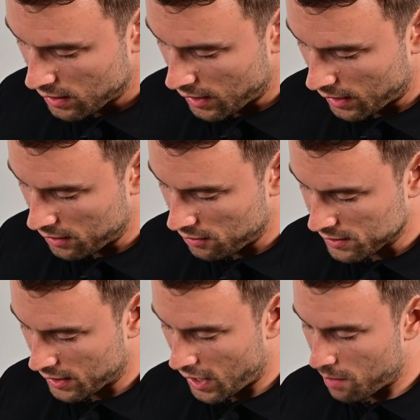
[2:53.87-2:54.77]
Had to use
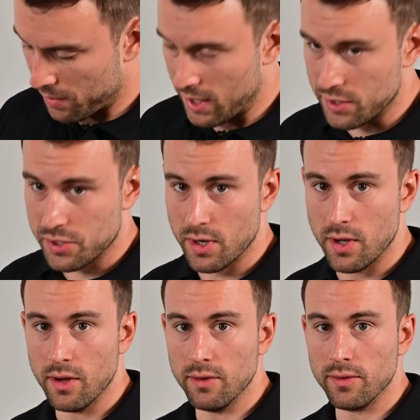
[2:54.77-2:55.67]
a combination
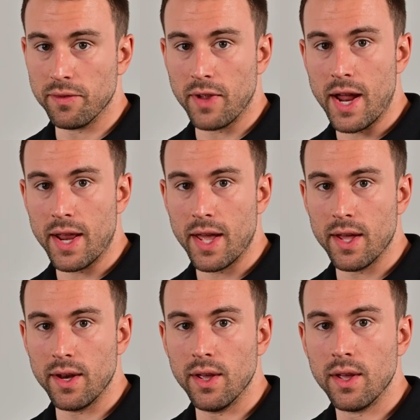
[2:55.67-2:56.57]
of a
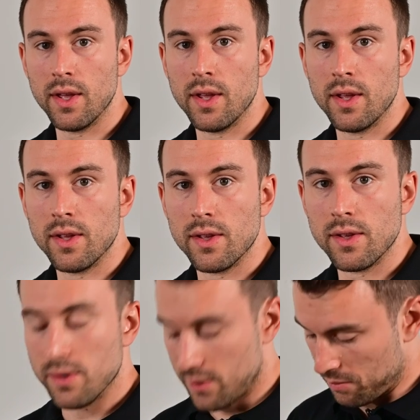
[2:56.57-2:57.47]
flathead,
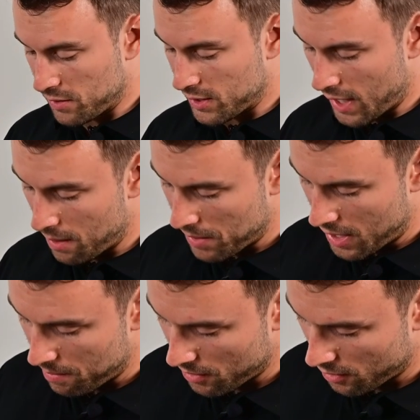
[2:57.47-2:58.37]
some
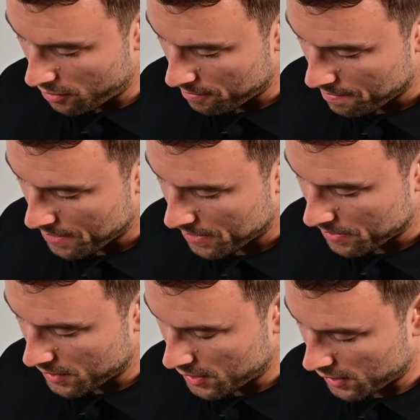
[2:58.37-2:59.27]
sandpaper,
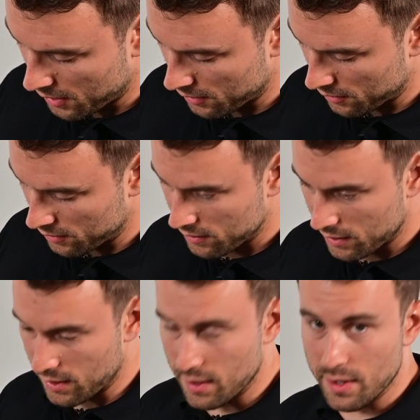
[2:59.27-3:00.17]
and
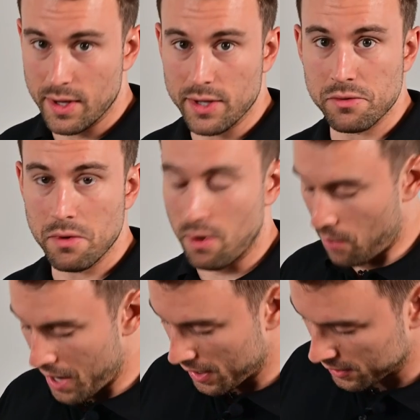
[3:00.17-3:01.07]
an industrial
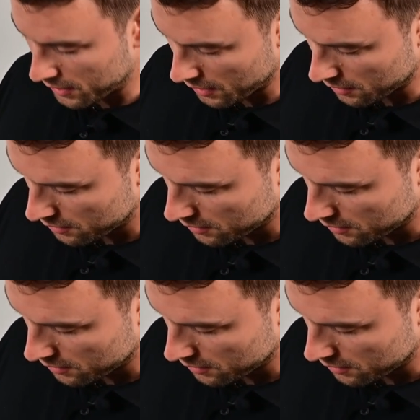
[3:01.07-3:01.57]
rag to get,